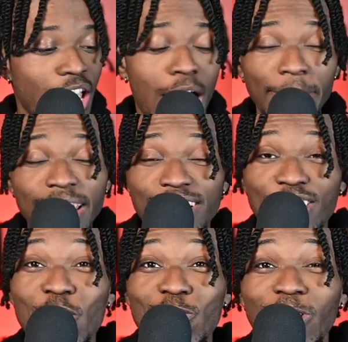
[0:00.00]
I mean, they
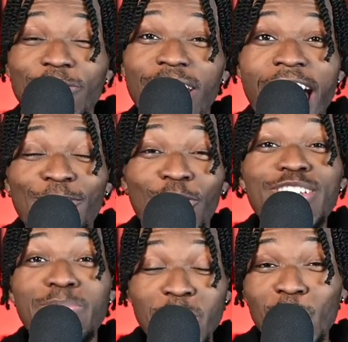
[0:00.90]
still don't even have
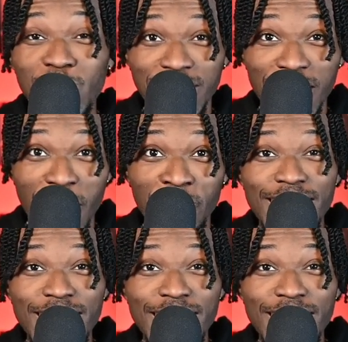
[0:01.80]
Khris Middleton yet.